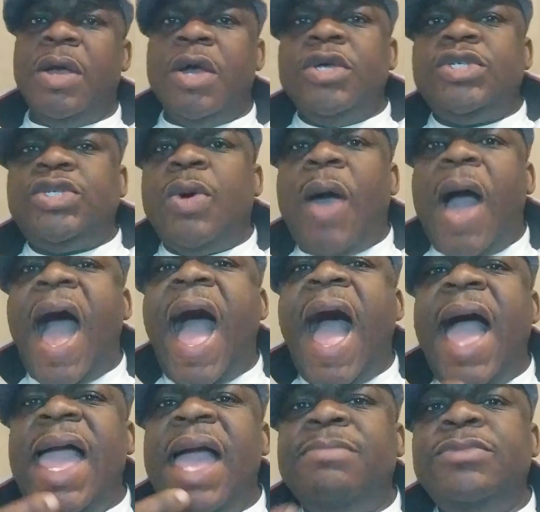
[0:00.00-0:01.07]
So
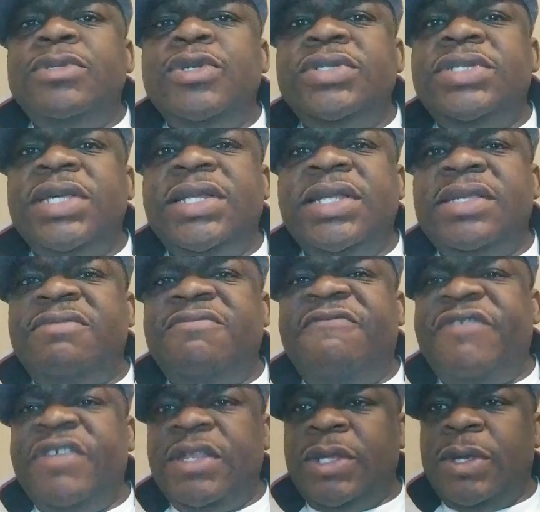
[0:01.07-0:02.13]
I am using this
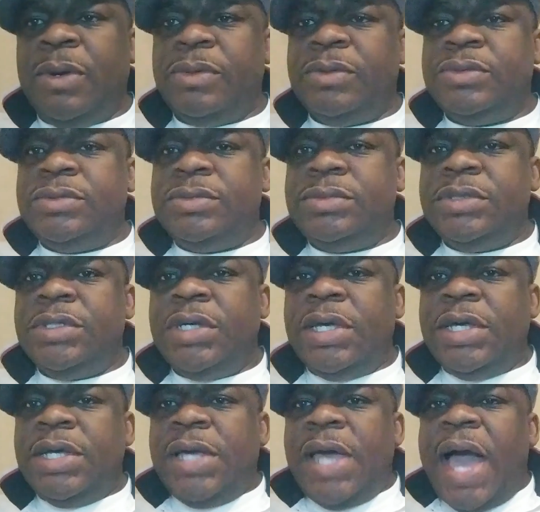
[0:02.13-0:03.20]
video,
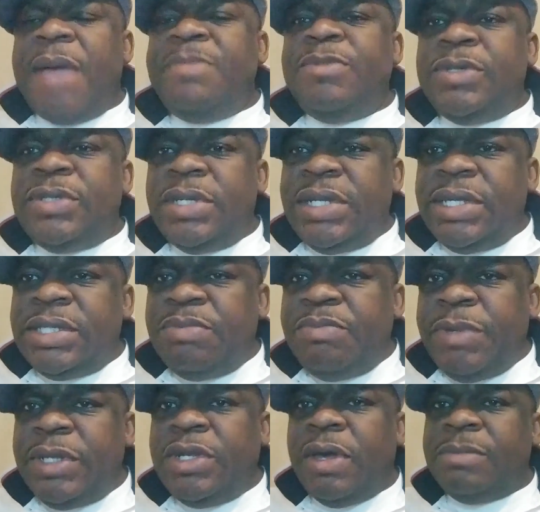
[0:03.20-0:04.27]
I'm using this
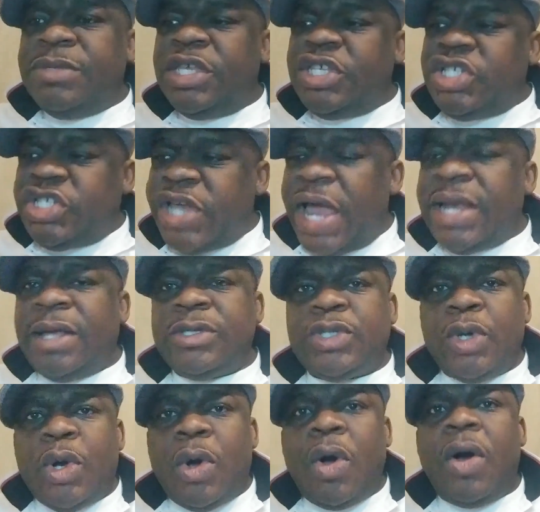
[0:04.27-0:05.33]
medium, this channel,
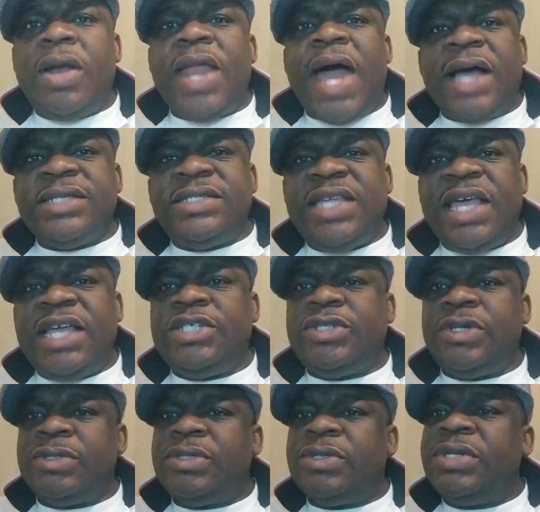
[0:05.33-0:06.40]
to call
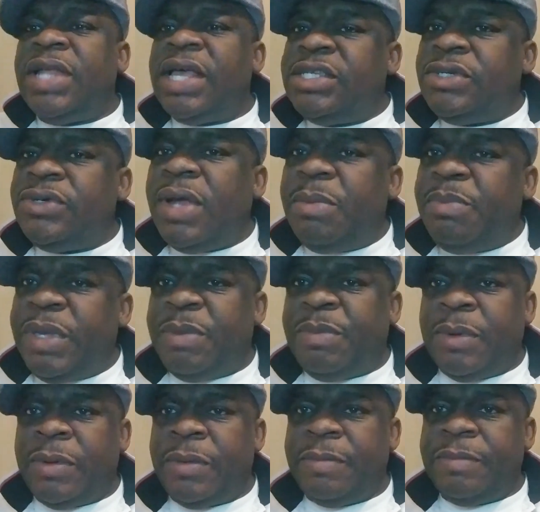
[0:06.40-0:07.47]
attention to Nigerian people